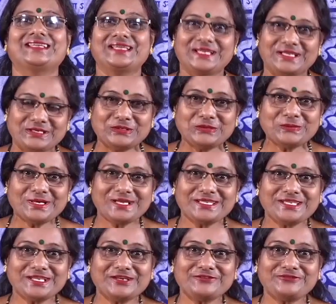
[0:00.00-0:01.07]
Hello, my
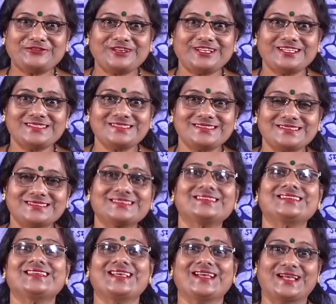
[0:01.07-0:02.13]
young friends.
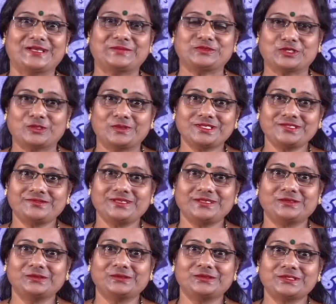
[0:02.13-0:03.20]
I'm Javashri
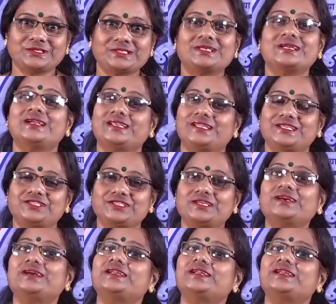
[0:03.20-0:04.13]
Ghosh, teacher,